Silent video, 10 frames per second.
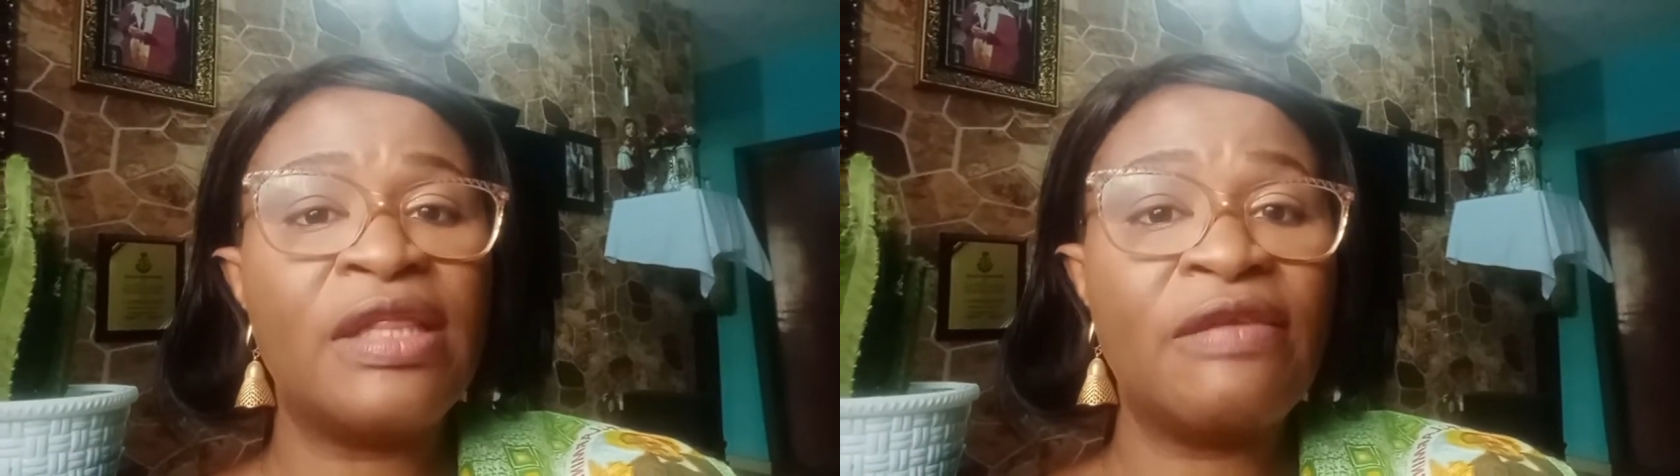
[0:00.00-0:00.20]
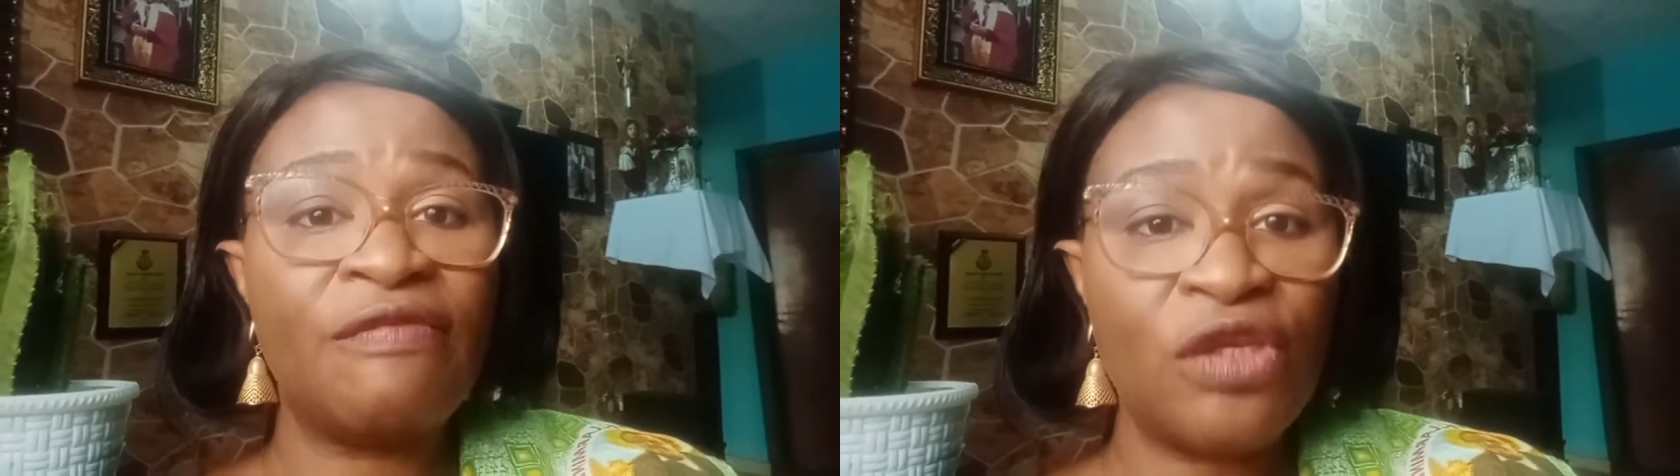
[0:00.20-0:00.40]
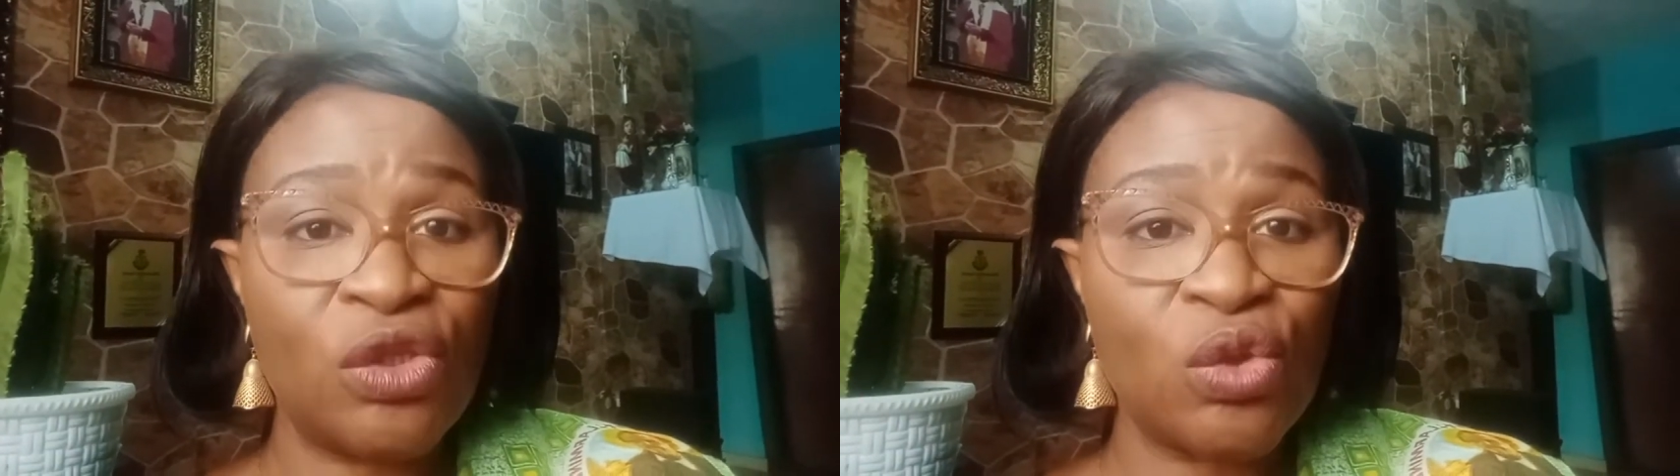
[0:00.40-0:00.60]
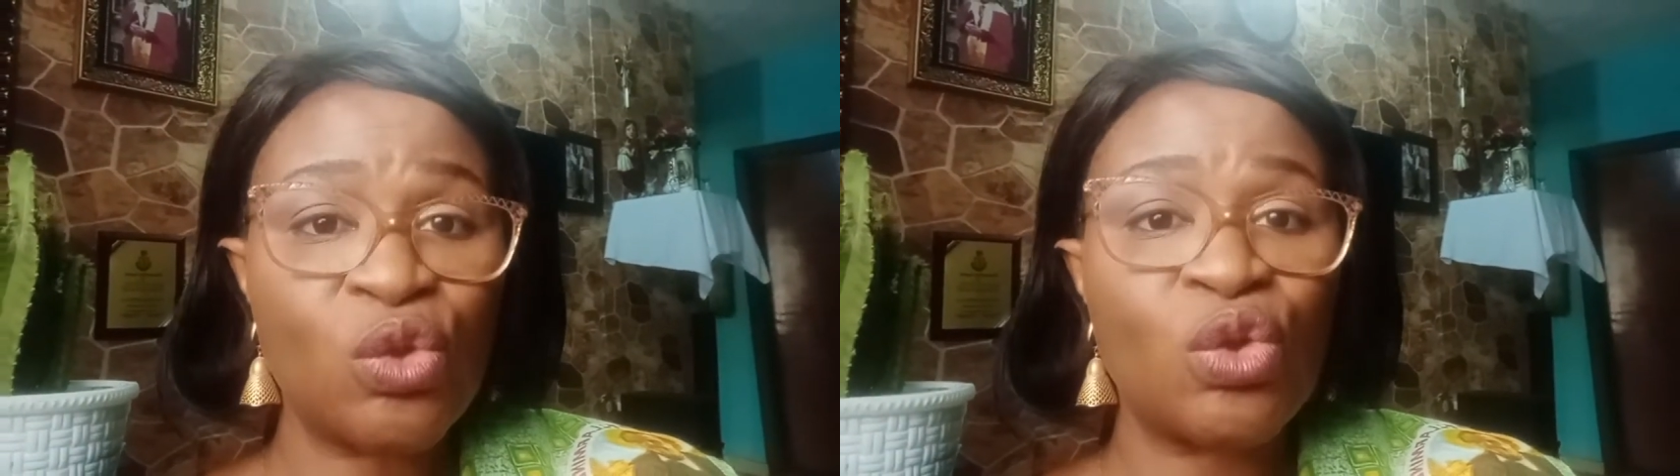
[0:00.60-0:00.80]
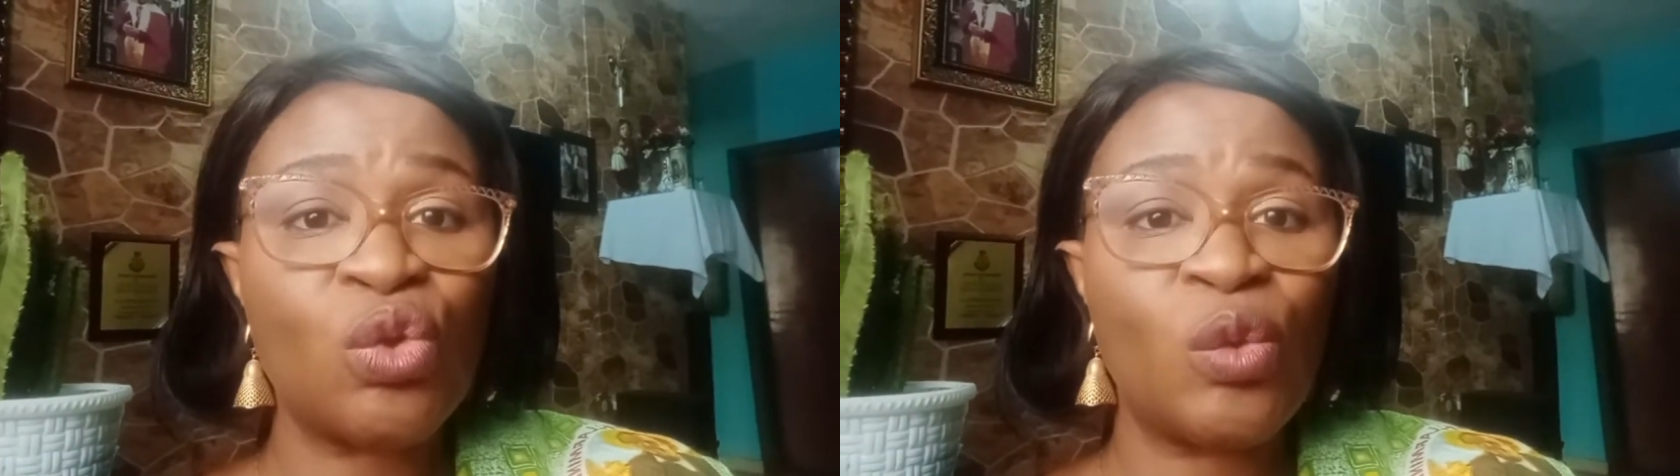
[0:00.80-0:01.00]
the
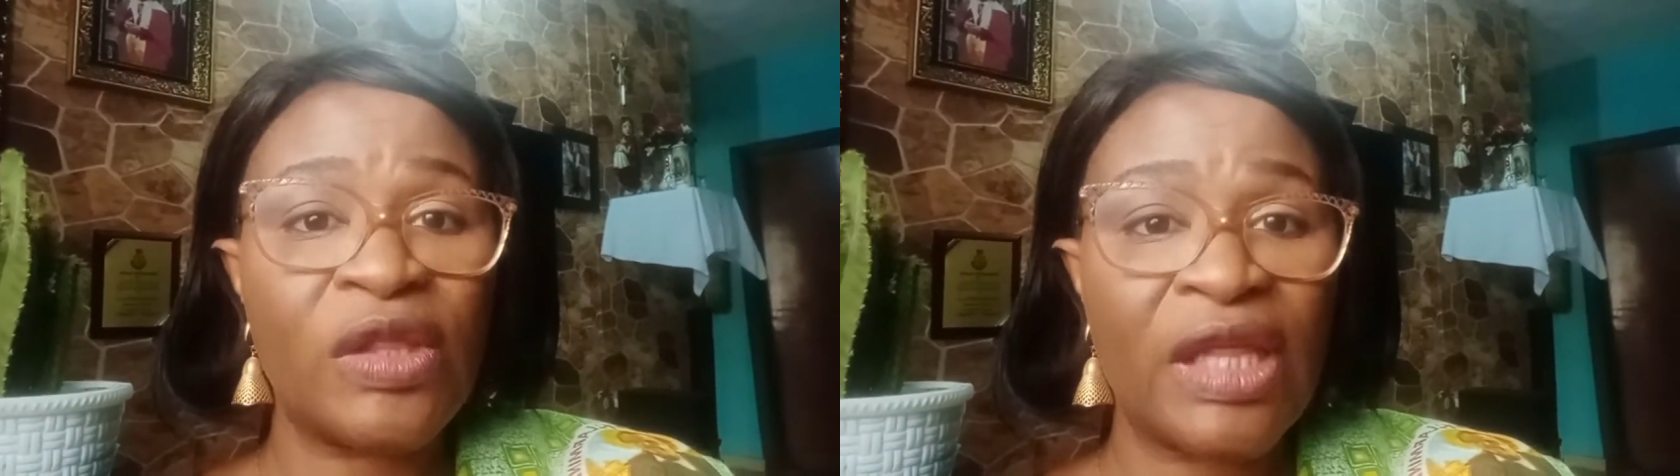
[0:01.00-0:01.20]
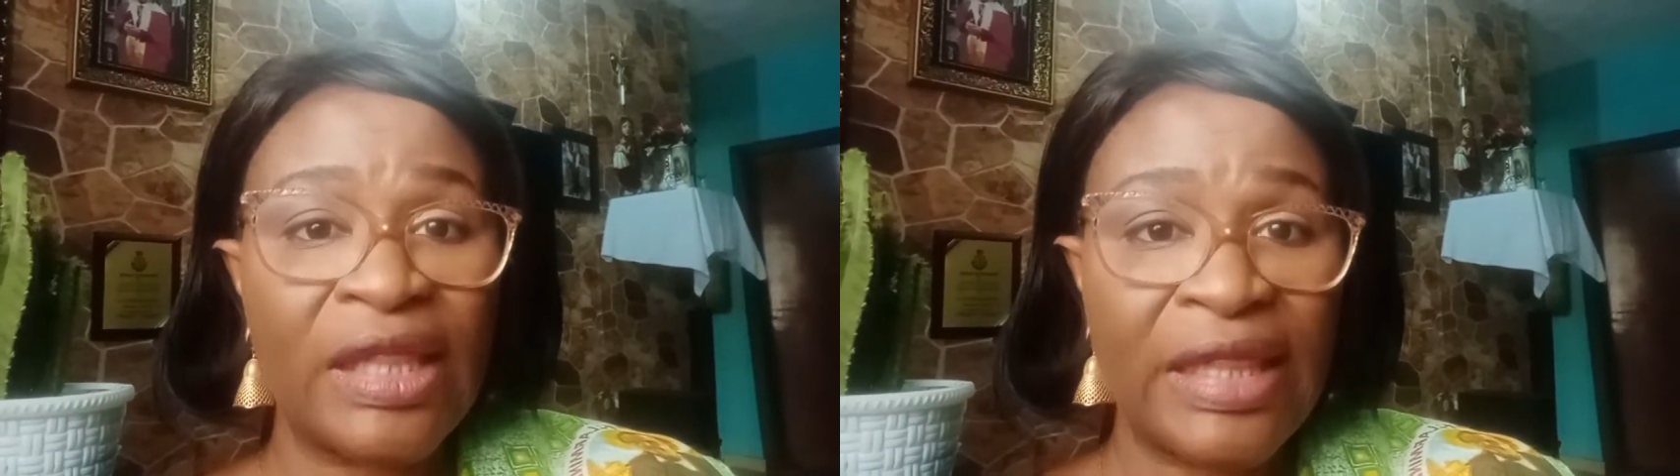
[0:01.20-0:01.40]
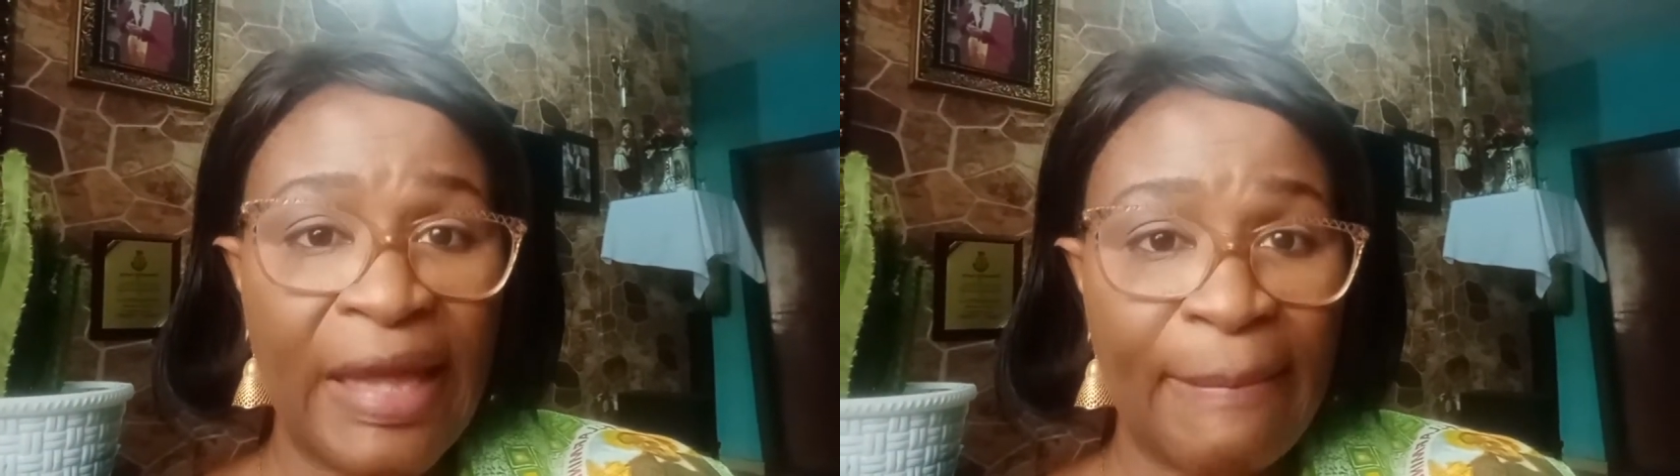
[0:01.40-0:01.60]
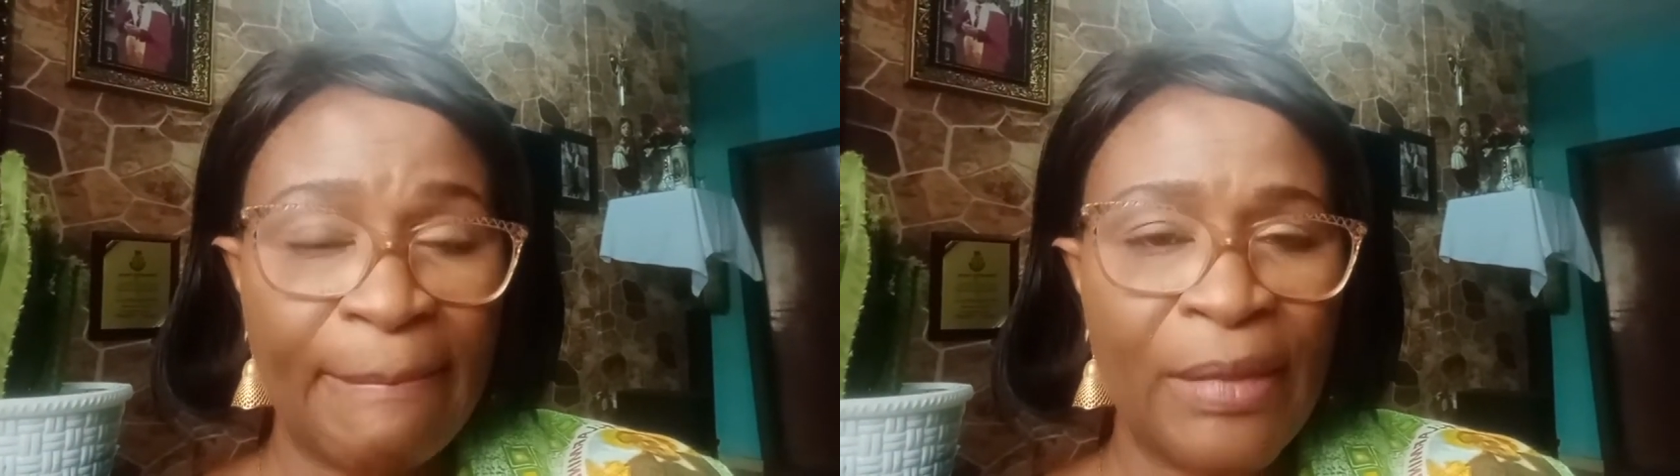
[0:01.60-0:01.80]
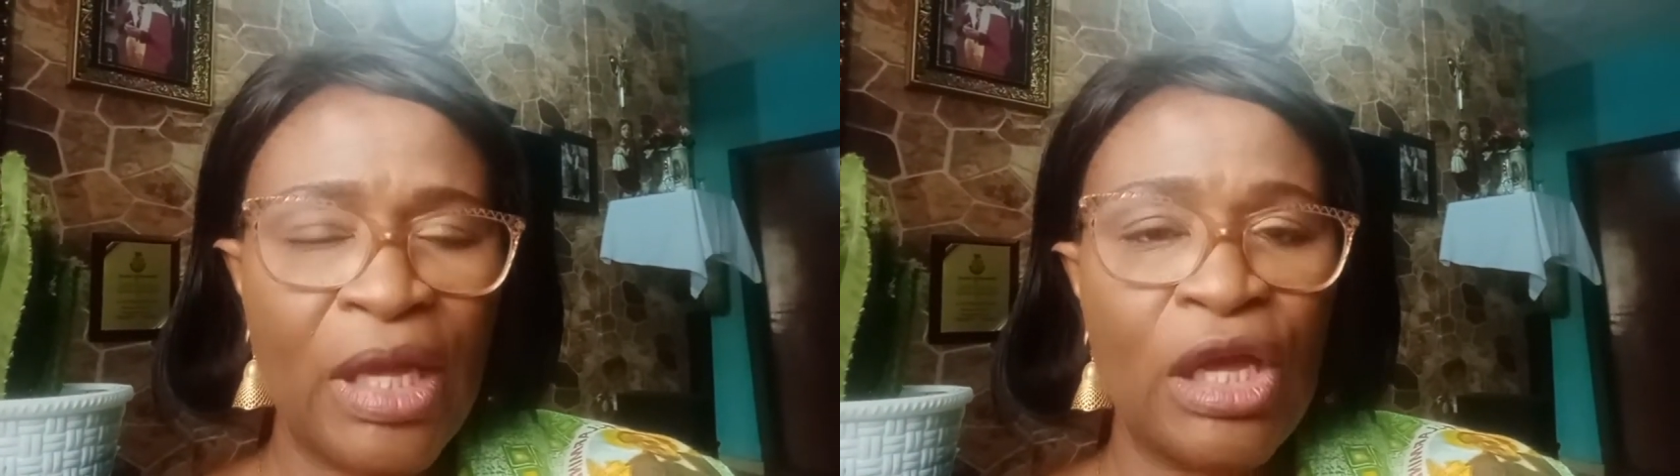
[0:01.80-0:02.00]
videos with
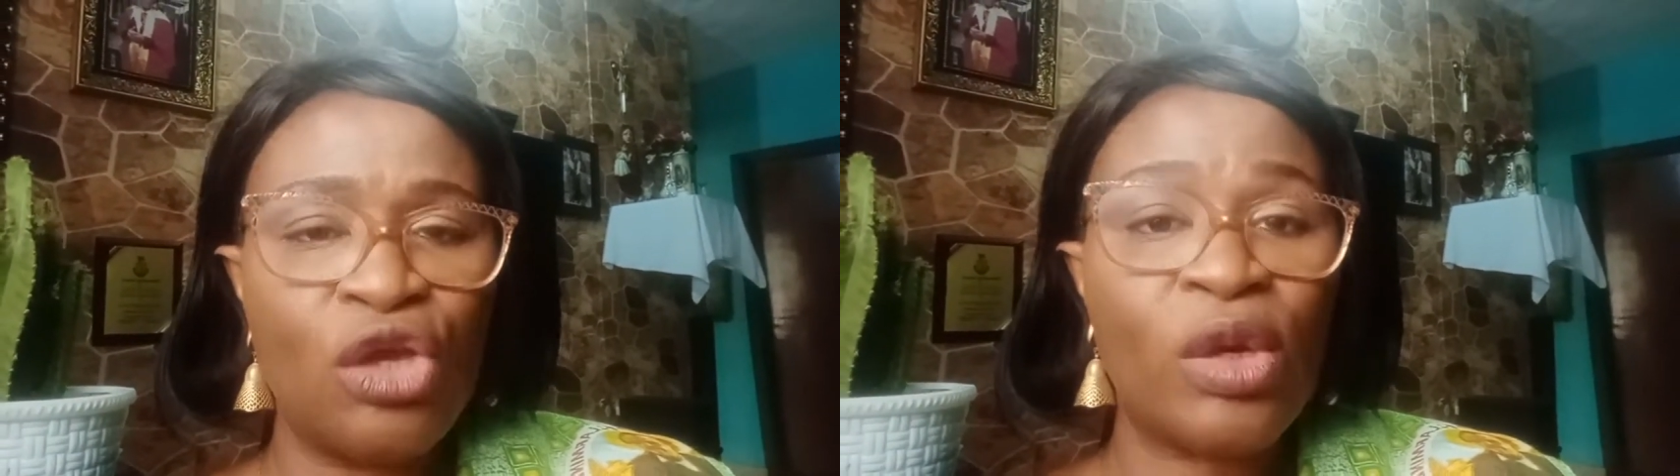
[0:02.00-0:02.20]
them.